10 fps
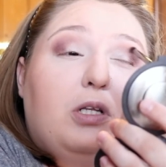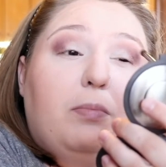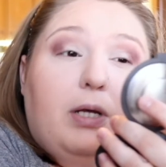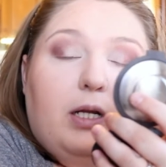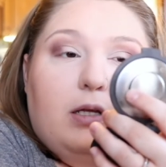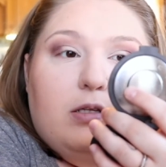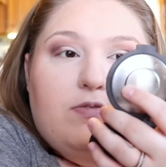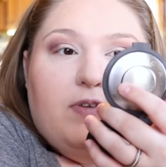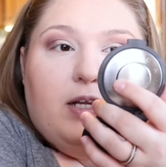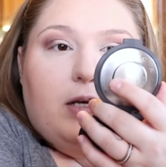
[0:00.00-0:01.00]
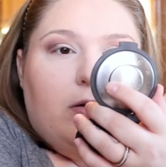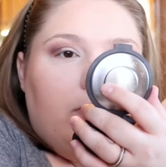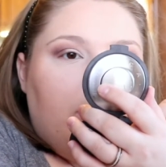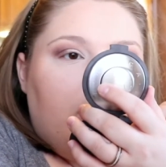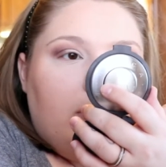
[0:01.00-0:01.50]
at the beginning of this
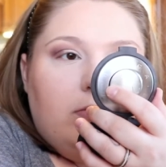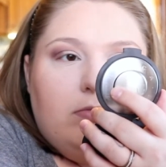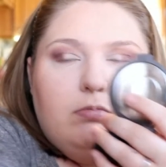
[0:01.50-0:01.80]
video that